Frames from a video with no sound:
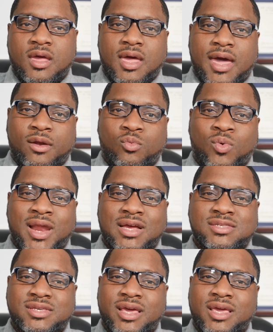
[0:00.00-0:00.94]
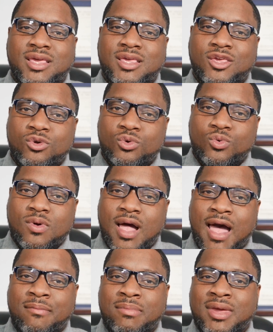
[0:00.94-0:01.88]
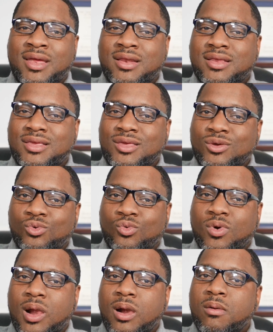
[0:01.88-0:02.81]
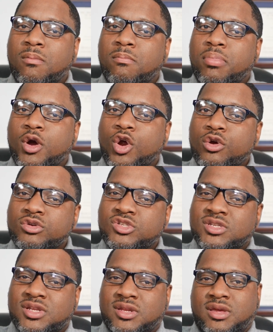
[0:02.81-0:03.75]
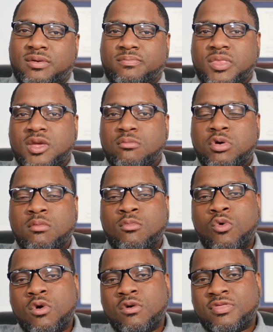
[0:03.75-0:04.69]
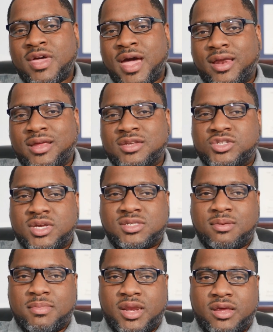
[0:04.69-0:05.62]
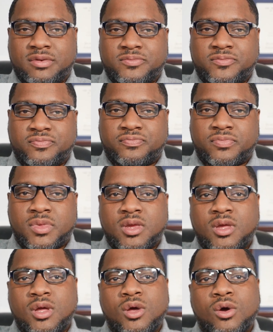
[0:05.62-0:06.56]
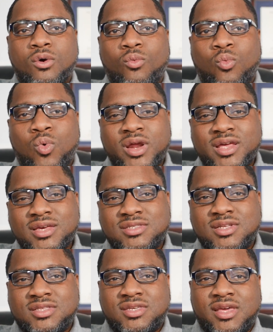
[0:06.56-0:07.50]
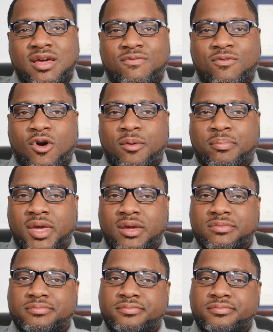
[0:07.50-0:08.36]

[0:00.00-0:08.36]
And when I say you, I mean you personally, but more on that in just a minute. What is the TFRP?